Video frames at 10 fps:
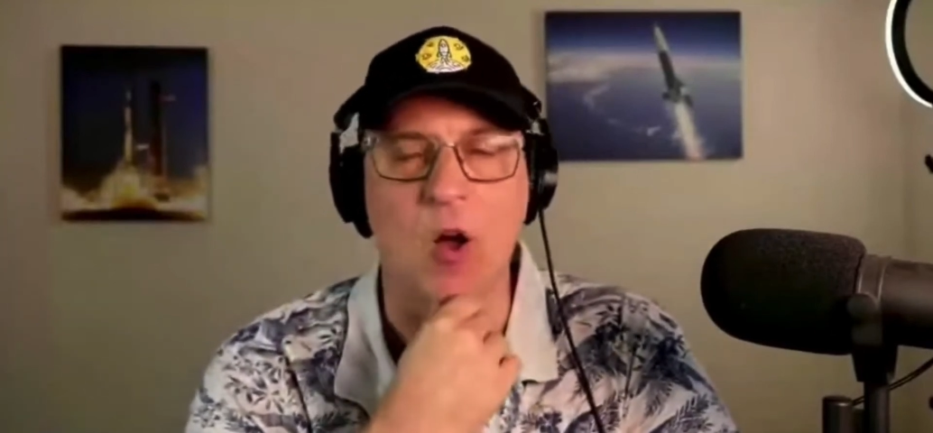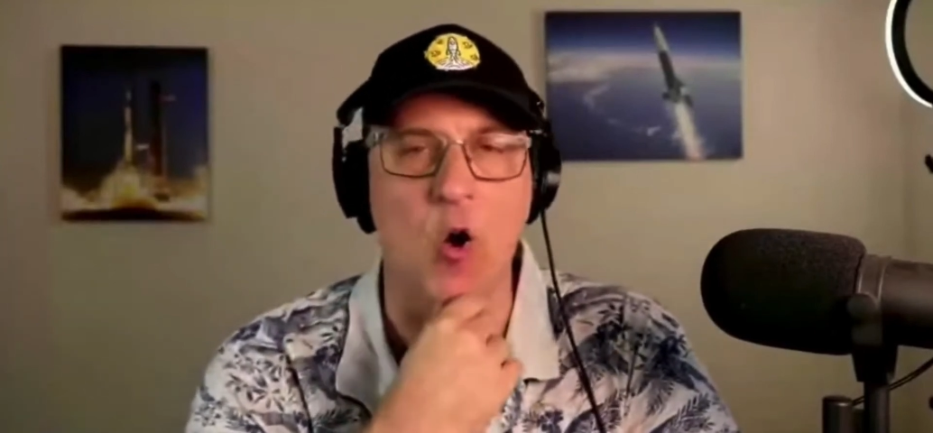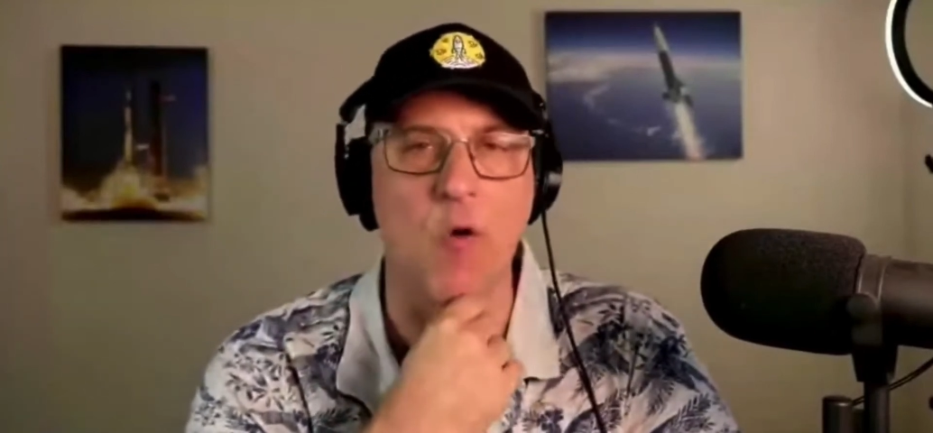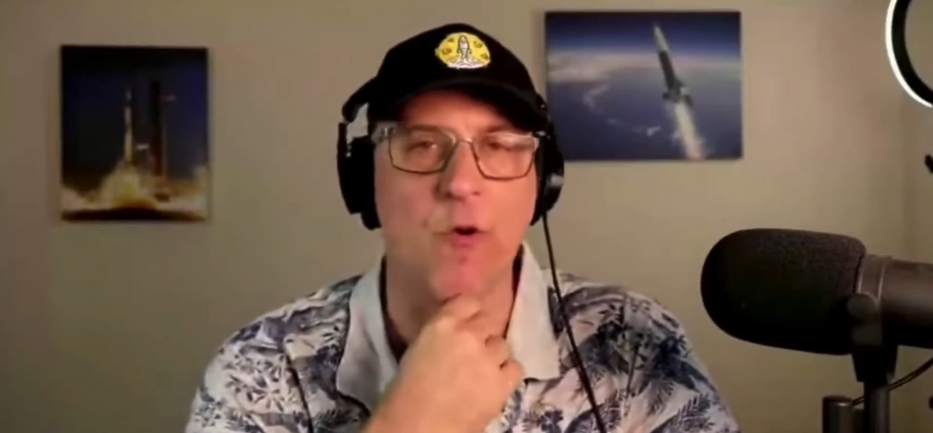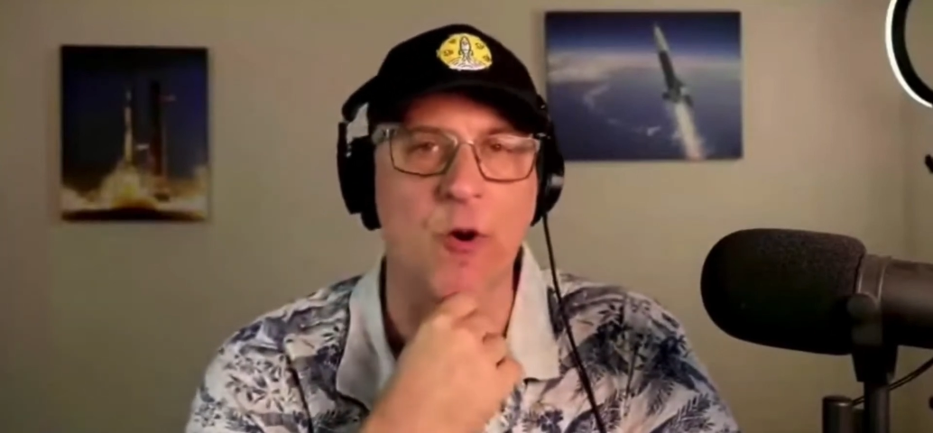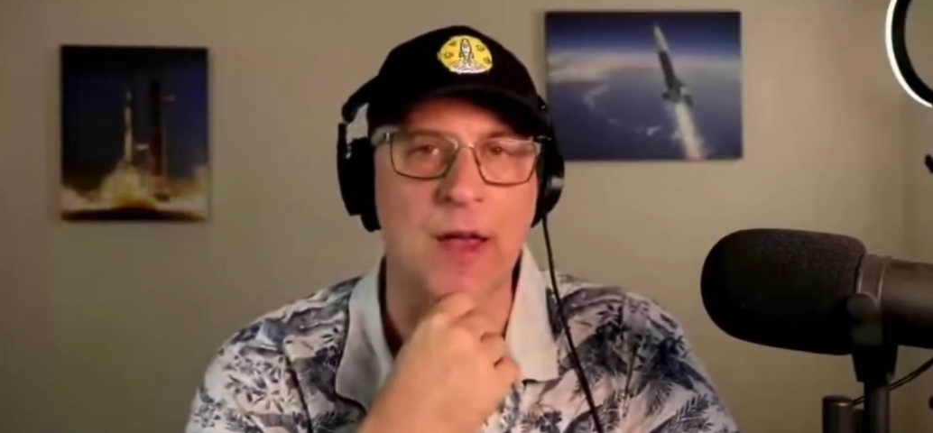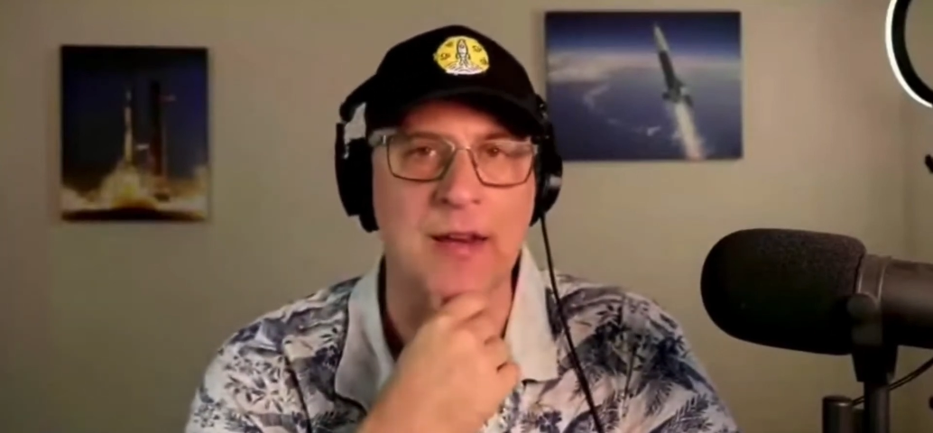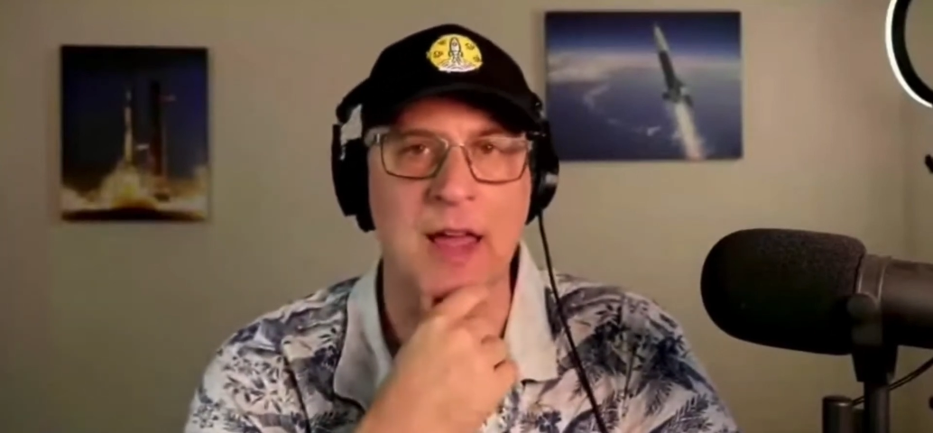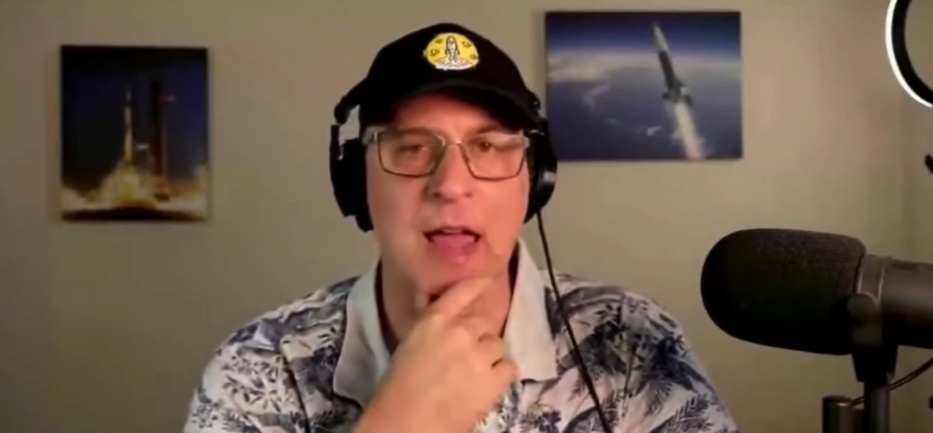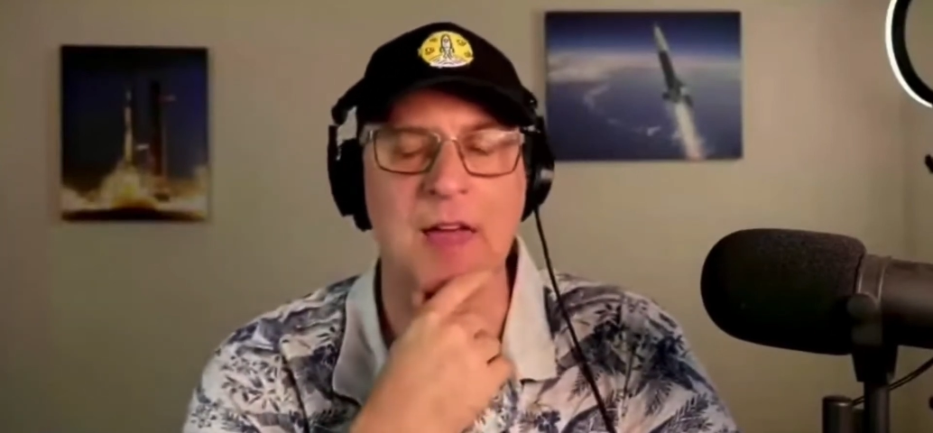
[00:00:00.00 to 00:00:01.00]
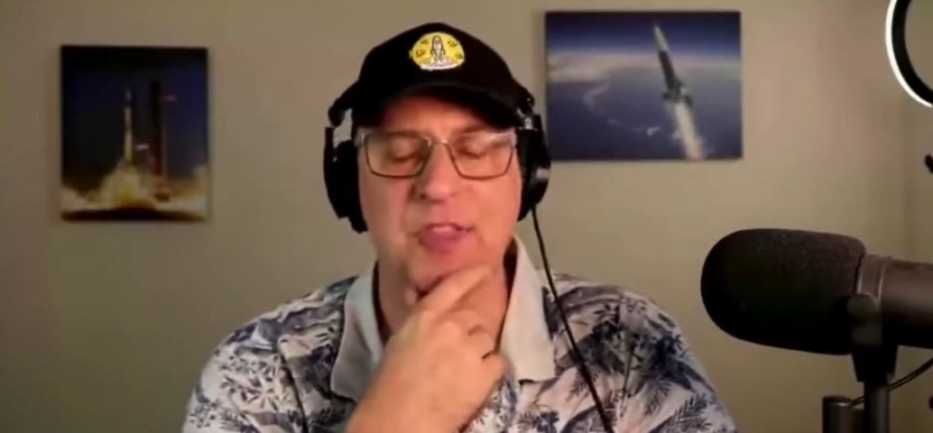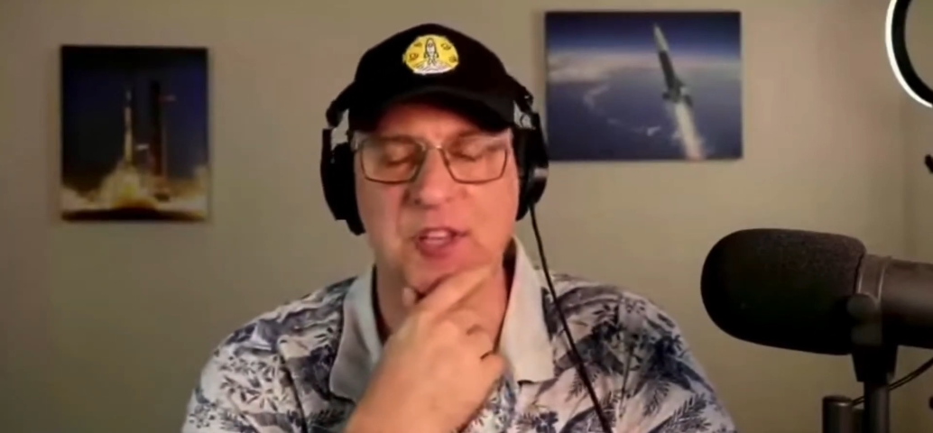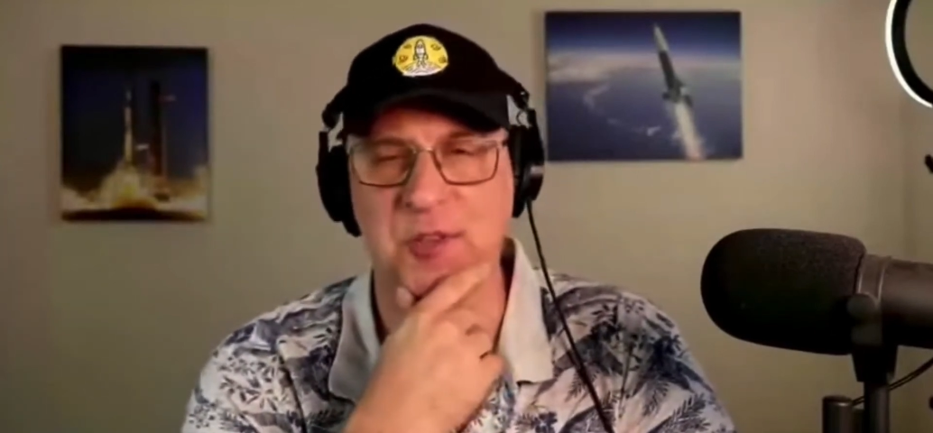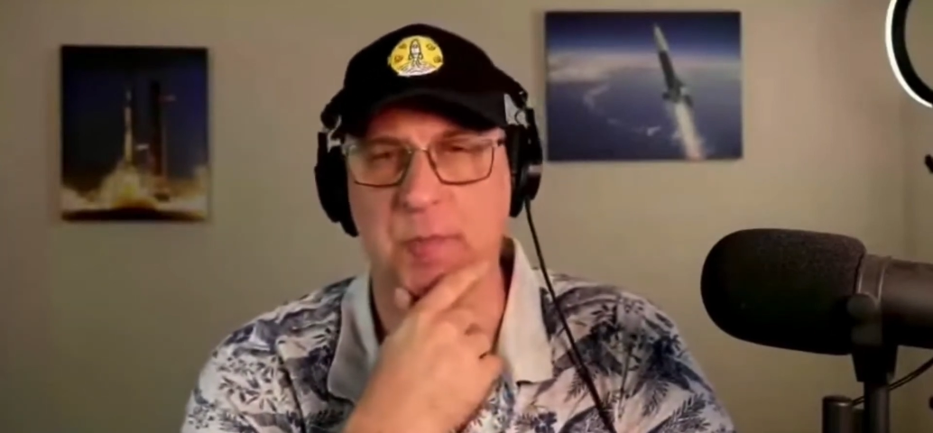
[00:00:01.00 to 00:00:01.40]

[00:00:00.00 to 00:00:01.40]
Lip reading: over an ethics